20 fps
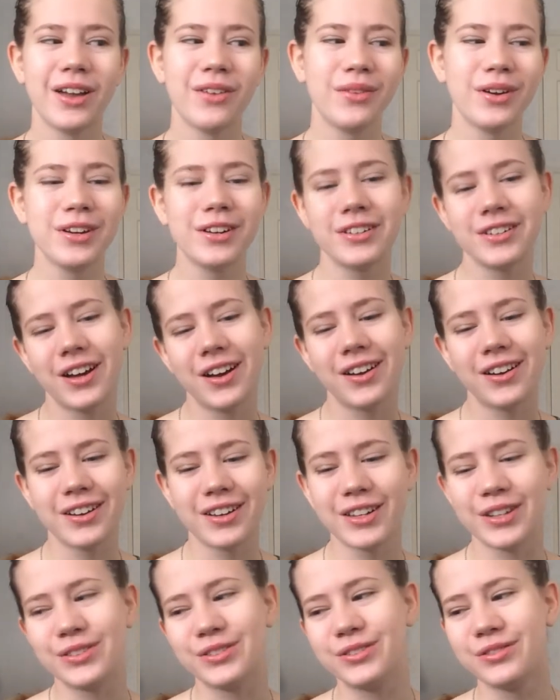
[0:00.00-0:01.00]
When you're younger,
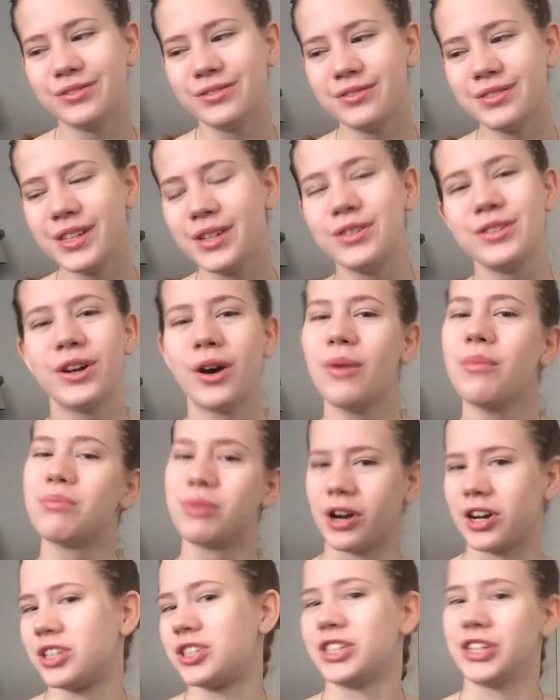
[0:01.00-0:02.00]
you don't
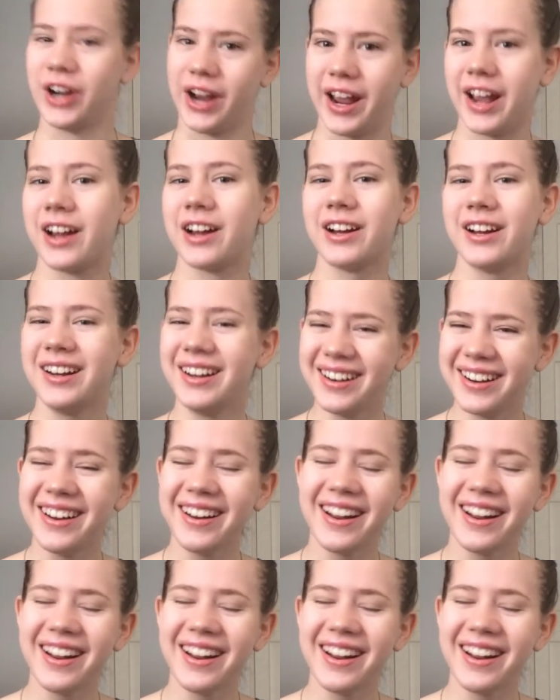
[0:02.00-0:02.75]
brush your hair.